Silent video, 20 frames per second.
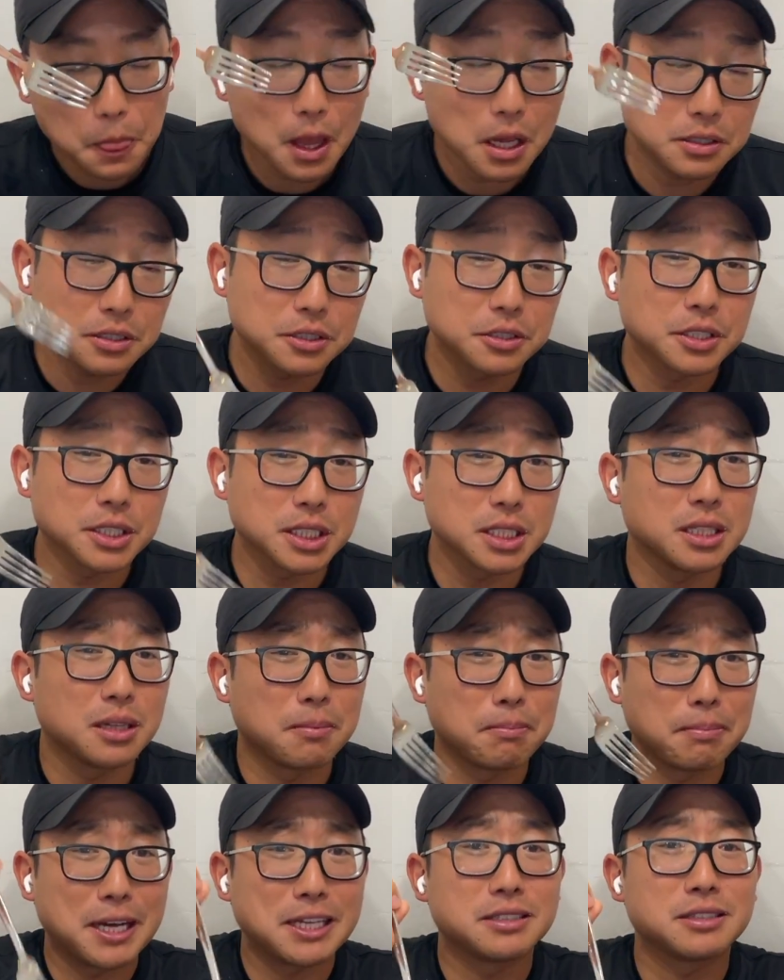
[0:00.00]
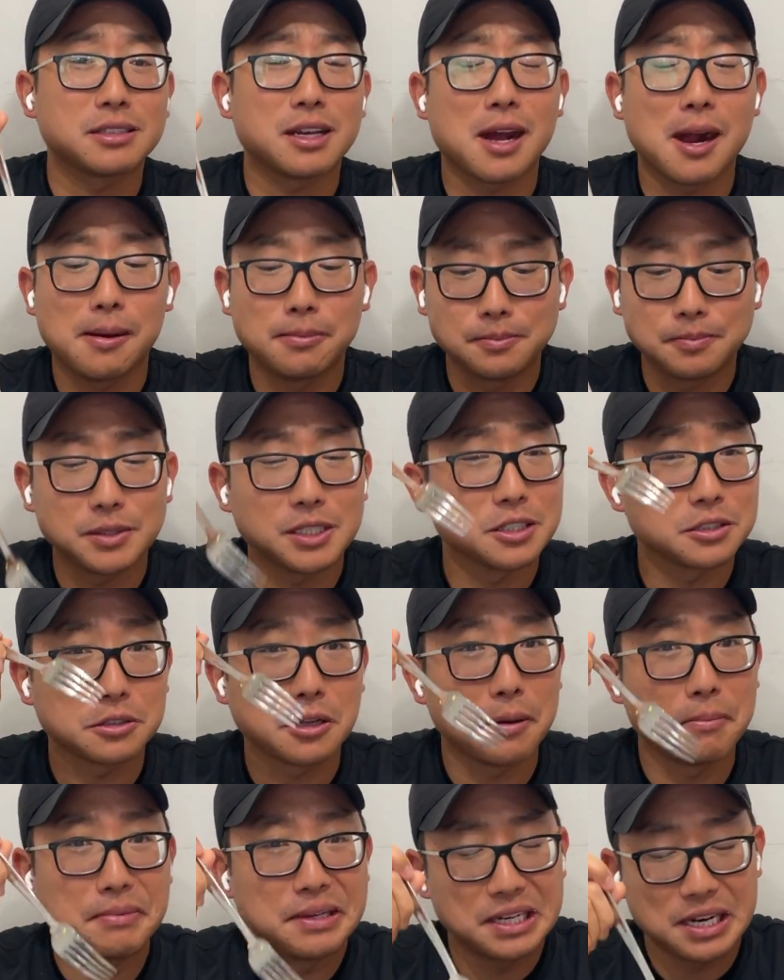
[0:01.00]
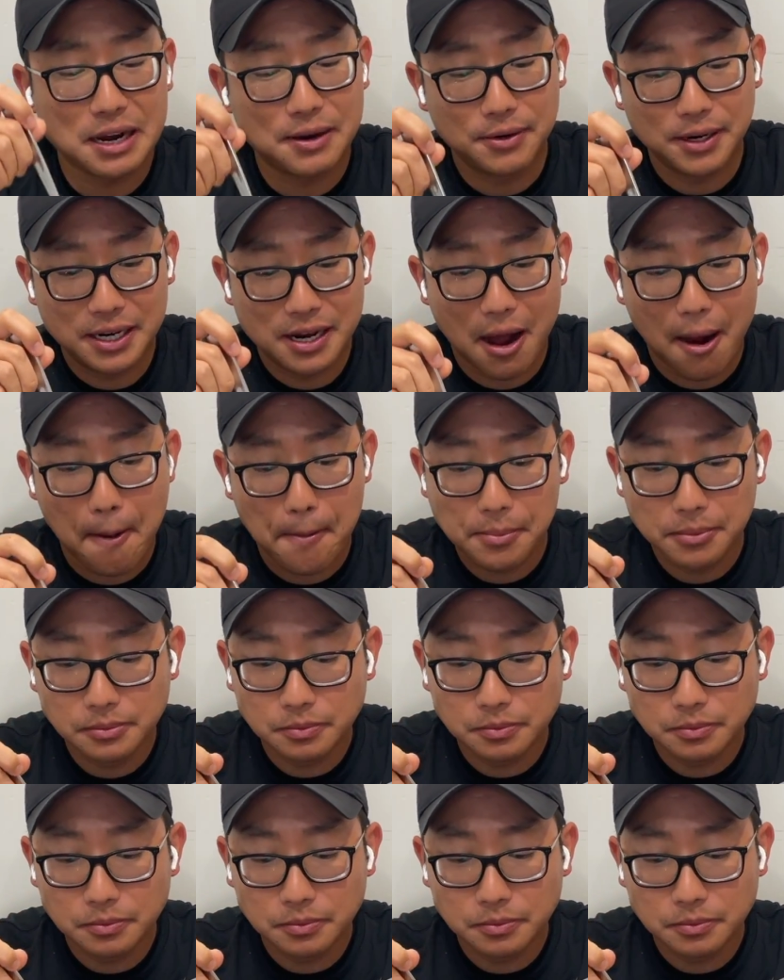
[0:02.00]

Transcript: Seriously, the best time, it's not midnight right now,